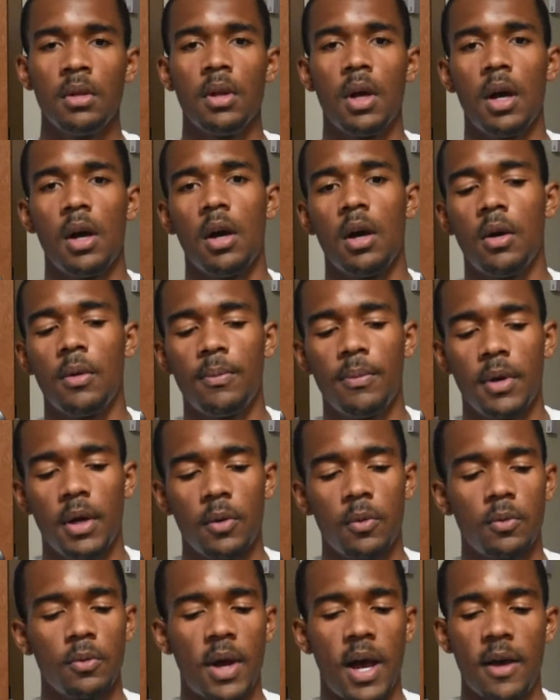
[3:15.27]

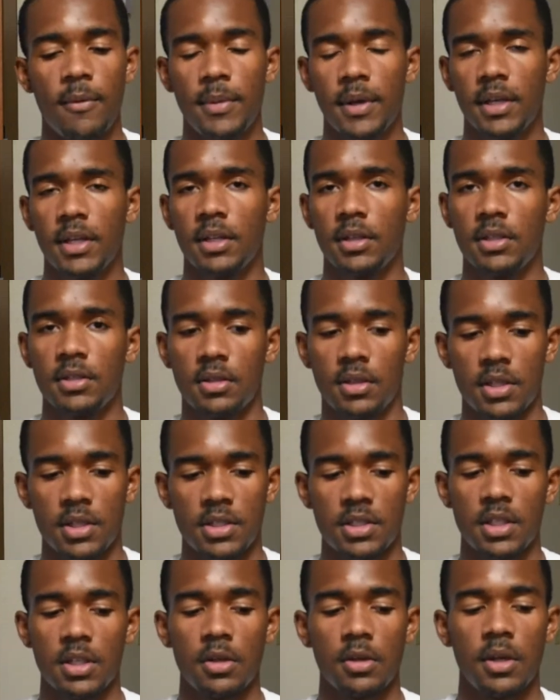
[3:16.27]
I've been
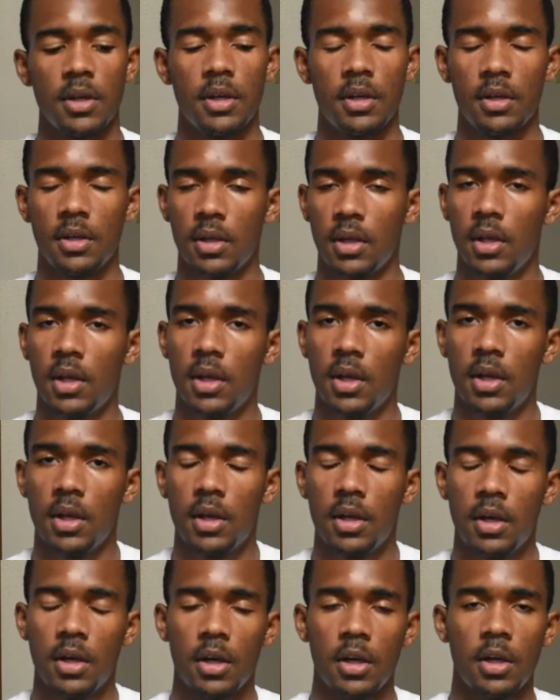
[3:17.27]
considering
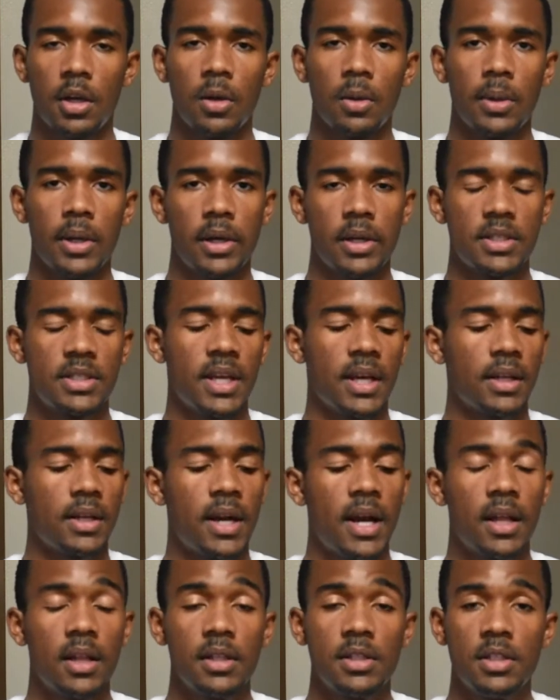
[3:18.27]
a career in
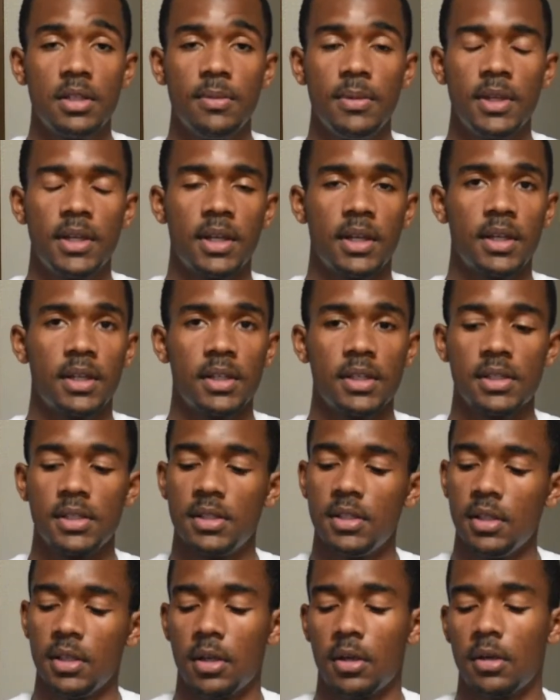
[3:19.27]
technology
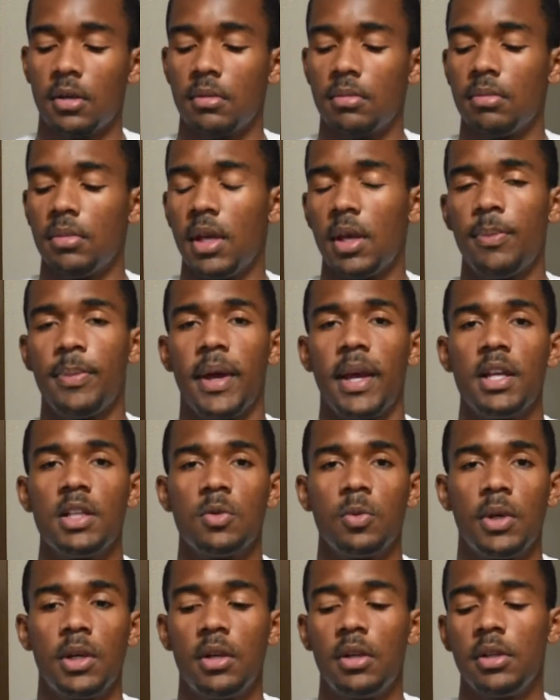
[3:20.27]
because it pays
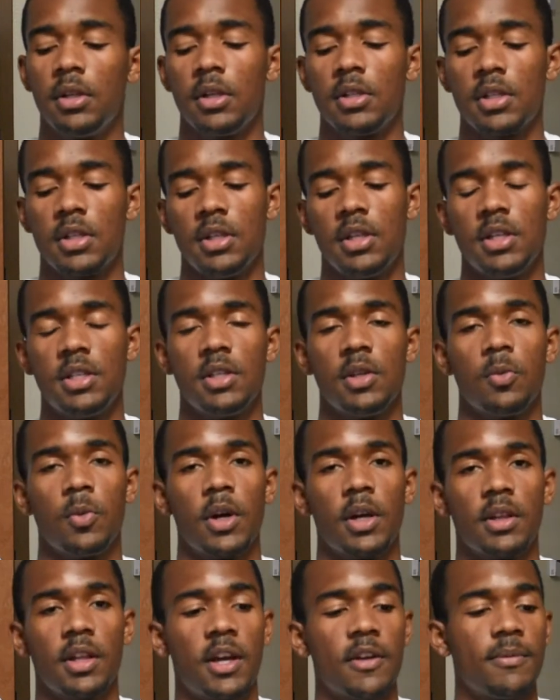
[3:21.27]
well and there's a decent
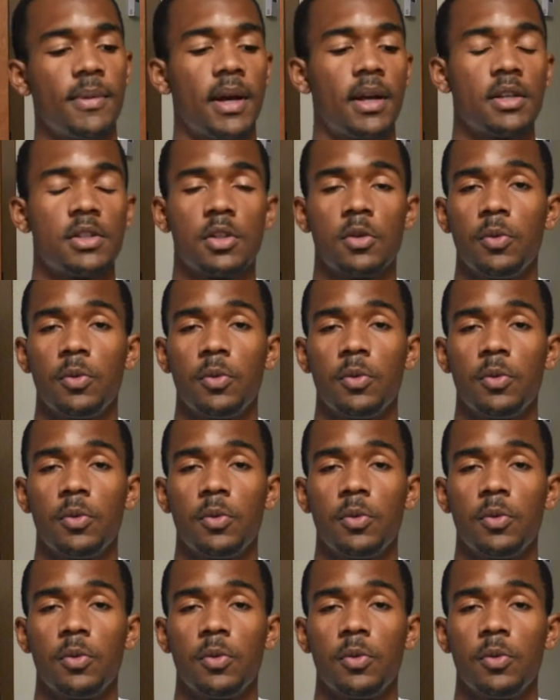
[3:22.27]
work-life balance.